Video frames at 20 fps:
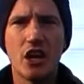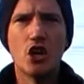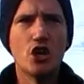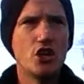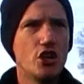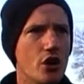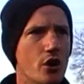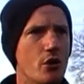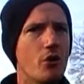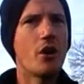
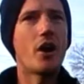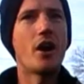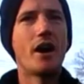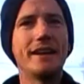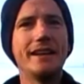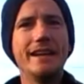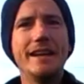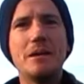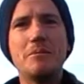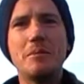you are
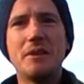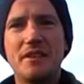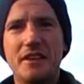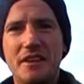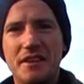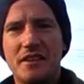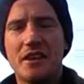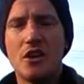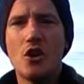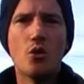
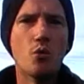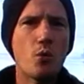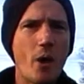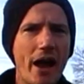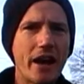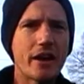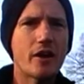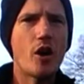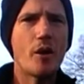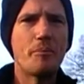unlimited,
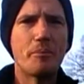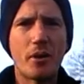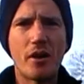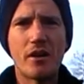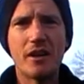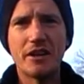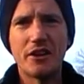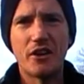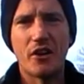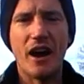wake up
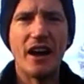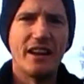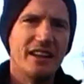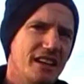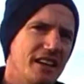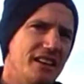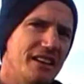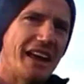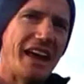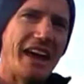earlier,
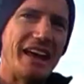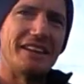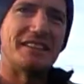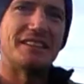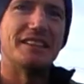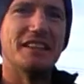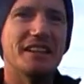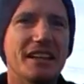eat healthy,